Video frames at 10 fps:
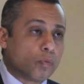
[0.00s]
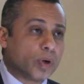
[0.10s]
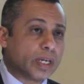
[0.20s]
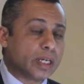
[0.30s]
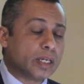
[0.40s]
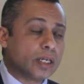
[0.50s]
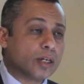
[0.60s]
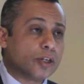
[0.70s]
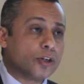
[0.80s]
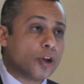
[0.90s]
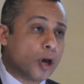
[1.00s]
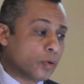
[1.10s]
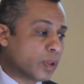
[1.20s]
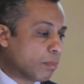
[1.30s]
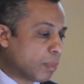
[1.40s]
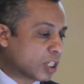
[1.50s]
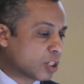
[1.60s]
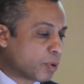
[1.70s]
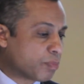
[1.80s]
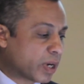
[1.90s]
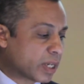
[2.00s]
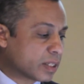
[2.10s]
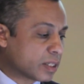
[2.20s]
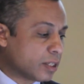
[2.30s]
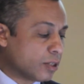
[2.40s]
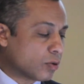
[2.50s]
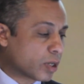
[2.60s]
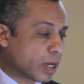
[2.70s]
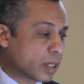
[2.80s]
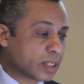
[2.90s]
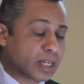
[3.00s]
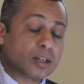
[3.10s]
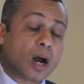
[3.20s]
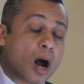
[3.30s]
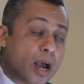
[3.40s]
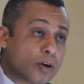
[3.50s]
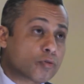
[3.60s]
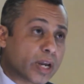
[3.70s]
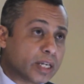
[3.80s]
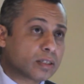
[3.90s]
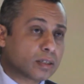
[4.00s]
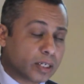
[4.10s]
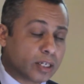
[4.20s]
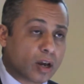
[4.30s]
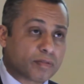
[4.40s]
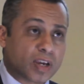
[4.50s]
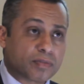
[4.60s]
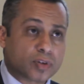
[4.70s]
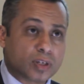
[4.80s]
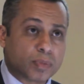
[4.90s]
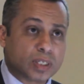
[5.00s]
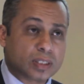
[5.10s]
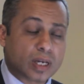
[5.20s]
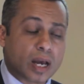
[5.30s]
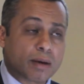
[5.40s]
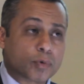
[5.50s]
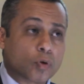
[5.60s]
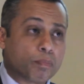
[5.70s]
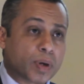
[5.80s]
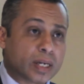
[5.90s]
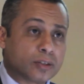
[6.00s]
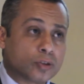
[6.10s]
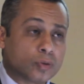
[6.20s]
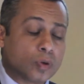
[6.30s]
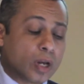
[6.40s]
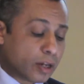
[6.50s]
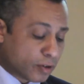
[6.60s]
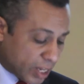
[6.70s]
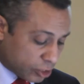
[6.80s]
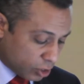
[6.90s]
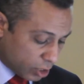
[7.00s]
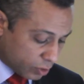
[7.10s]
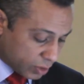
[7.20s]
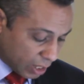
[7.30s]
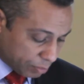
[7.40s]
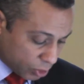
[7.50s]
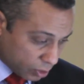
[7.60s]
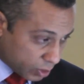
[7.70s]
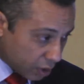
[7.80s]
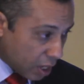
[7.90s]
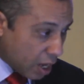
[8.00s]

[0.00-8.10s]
We know that multiple pregnancy occurs at a higher rate in IVF treatment compared to natural conceptions,